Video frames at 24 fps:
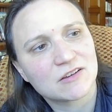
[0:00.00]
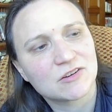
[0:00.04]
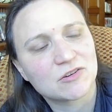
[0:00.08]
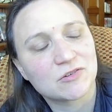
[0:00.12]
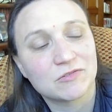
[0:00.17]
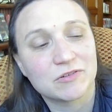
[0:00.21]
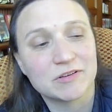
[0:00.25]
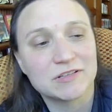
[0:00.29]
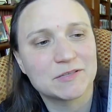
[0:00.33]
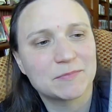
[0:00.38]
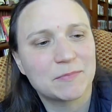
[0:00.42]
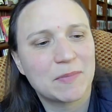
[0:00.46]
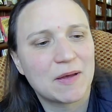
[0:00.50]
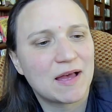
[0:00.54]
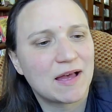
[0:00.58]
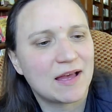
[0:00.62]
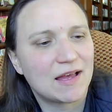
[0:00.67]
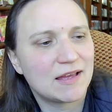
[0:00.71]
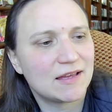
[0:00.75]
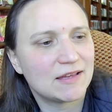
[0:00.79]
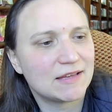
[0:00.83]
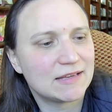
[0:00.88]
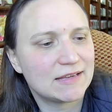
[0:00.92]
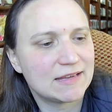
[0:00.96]
Chris
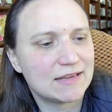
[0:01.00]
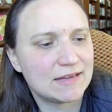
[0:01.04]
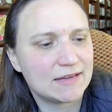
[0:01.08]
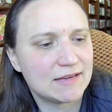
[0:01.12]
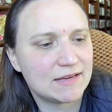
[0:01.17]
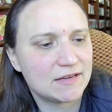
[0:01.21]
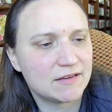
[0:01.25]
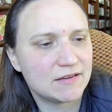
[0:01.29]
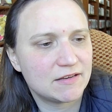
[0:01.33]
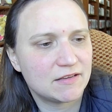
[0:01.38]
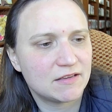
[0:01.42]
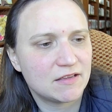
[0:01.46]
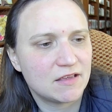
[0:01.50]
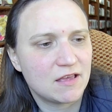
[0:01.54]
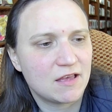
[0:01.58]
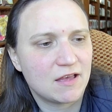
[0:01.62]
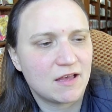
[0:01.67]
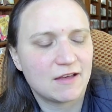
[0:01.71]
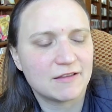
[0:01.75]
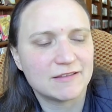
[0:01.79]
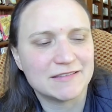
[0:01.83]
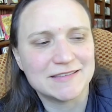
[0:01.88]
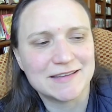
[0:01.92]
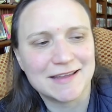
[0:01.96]
Pine,
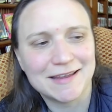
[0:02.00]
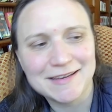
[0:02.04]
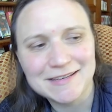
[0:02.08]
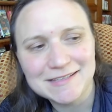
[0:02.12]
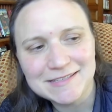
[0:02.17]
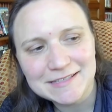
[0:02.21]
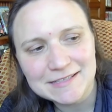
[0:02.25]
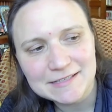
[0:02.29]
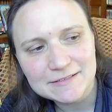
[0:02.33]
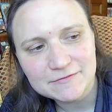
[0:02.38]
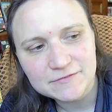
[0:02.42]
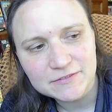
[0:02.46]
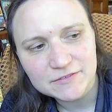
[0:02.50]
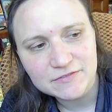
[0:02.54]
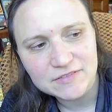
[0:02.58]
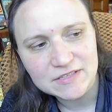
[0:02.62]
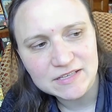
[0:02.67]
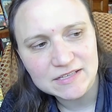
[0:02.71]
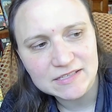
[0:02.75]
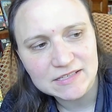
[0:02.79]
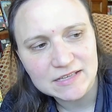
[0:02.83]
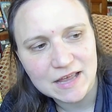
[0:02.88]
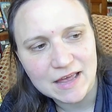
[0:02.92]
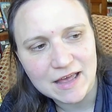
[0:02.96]
a
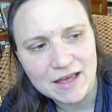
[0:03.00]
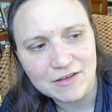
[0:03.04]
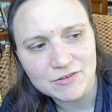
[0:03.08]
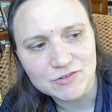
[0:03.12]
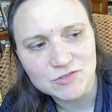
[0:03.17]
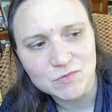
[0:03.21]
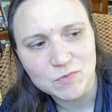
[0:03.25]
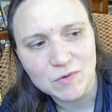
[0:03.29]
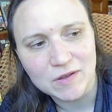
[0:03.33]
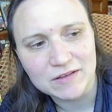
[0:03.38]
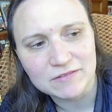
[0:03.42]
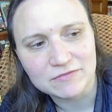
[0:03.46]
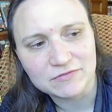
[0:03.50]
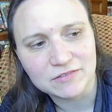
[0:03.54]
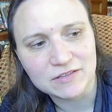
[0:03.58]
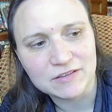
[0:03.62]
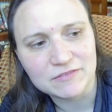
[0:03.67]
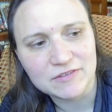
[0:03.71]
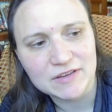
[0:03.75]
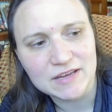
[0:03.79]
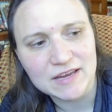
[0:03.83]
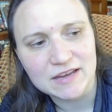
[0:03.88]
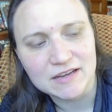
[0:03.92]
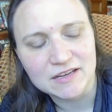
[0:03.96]
1950s housewife
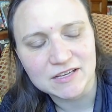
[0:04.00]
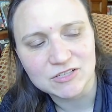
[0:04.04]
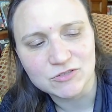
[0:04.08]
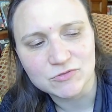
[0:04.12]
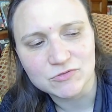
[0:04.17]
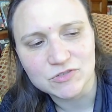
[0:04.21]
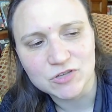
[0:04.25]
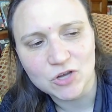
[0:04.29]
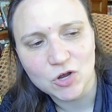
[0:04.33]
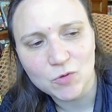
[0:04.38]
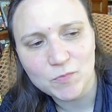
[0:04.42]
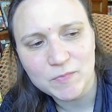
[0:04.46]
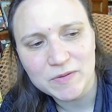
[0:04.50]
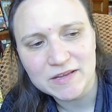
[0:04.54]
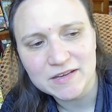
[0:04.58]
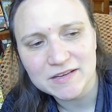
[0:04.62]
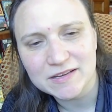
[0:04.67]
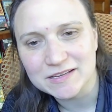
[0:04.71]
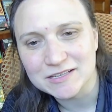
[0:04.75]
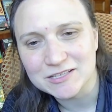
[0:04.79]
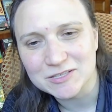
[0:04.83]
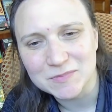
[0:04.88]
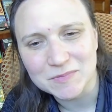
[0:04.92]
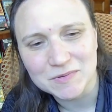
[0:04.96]
living in a utopian
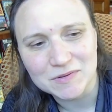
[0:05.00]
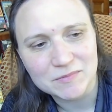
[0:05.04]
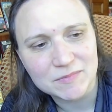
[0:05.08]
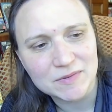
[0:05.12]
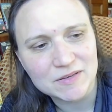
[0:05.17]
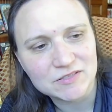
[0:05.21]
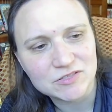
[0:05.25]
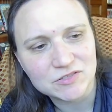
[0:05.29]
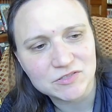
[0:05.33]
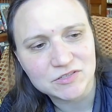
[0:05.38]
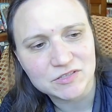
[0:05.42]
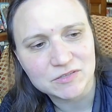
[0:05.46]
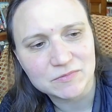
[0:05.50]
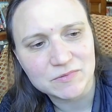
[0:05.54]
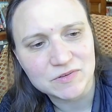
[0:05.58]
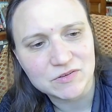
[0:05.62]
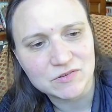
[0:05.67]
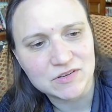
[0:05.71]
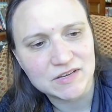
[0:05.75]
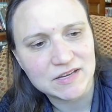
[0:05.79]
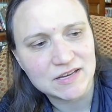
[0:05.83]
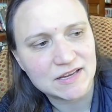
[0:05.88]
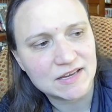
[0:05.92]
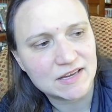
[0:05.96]
experimental
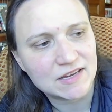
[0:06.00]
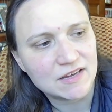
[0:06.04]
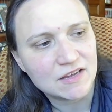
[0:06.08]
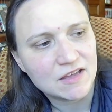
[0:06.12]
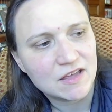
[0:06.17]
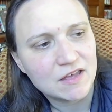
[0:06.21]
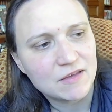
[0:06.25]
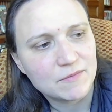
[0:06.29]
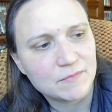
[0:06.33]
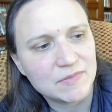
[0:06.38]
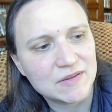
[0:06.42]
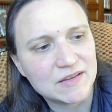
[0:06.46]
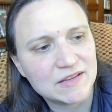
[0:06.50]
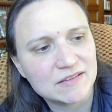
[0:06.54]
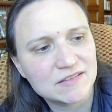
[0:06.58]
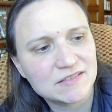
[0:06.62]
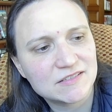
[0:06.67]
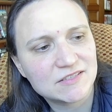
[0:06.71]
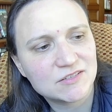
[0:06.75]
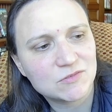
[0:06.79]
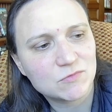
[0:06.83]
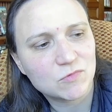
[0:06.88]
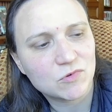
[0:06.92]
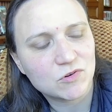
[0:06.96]
community, begins
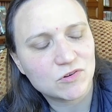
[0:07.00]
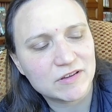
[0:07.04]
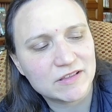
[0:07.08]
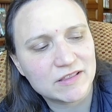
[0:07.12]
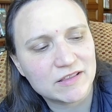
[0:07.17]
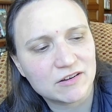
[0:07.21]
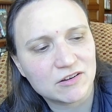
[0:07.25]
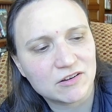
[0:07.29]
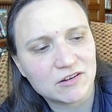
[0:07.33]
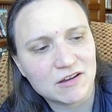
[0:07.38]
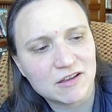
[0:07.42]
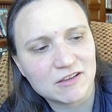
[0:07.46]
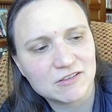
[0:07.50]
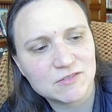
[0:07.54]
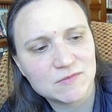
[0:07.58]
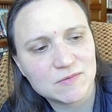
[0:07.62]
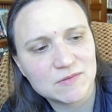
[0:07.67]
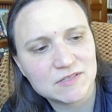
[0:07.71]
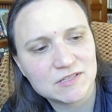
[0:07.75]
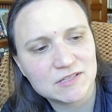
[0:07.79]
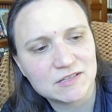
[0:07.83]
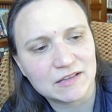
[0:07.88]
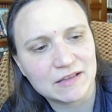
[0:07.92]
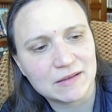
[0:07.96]
to worry that her
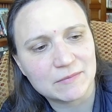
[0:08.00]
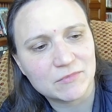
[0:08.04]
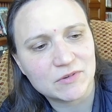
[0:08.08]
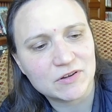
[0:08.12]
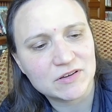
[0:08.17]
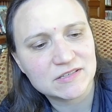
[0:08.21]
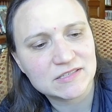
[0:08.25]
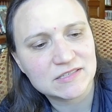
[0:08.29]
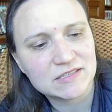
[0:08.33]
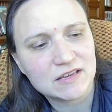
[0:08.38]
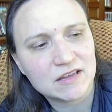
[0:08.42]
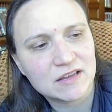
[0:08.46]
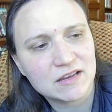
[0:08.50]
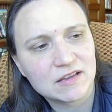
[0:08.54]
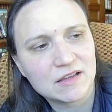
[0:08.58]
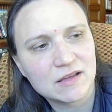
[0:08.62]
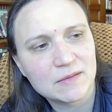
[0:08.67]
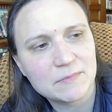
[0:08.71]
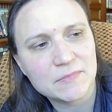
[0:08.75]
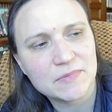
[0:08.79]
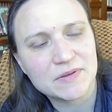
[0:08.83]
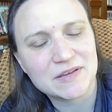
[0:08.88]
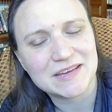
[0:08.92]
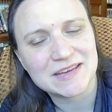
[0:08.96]
husband's glamorous
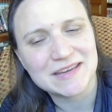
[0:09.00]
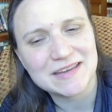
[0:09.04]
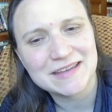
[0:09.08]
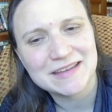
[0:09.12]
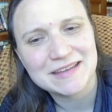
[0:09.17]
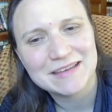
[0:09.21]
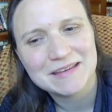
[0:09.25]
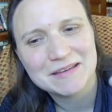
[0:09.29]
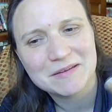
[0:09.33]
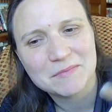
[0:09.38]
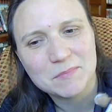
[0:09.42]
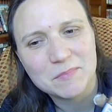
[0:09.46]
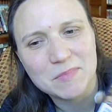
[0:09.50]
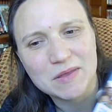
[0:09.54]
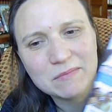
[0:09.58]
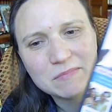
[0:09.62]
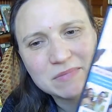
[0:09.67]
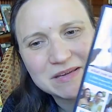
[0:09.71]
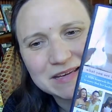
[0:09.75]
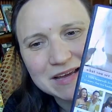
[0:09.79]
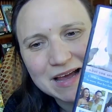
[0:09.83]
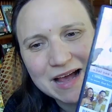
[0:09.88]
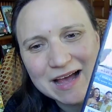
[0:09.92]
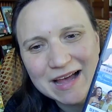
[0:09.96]
company may
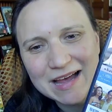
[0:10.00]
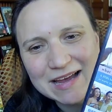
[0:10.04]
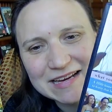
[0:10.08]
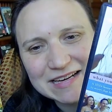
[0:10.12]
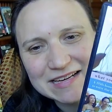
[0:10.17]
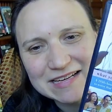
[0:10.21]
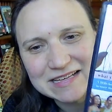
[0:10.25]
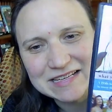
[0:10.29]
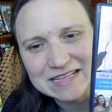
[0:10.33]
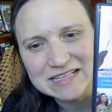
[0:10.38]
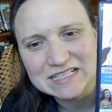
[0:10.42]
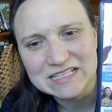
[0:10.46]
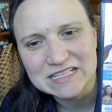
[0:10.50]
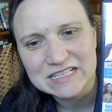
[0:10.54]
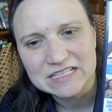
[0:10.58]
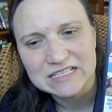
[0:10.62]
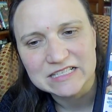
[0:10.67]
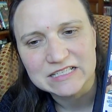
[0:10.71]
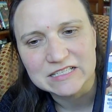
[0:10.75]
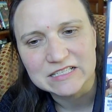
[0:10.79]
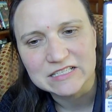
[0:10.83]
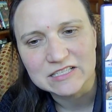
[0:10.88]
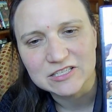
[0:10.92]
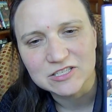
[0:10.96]
be hiding
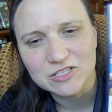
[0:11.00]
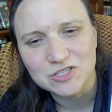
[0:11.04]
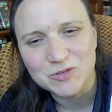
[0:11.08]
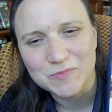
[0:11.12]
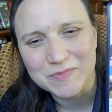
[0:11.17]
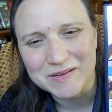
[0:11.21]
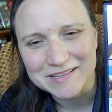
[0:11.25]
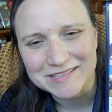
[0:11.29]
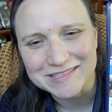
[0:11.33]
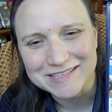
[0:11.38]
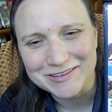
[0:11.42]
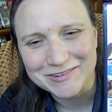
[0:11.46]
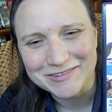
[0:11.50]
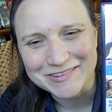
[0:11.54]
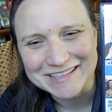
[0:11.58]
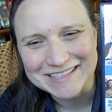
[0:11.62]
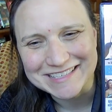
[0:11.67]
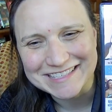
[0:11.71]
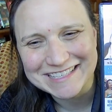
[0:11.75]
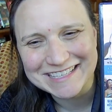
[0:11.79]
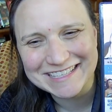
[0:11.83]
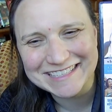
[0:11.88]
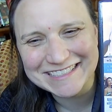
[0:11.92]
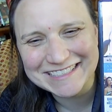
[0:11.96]
disturbing
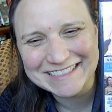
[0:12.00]
secrets.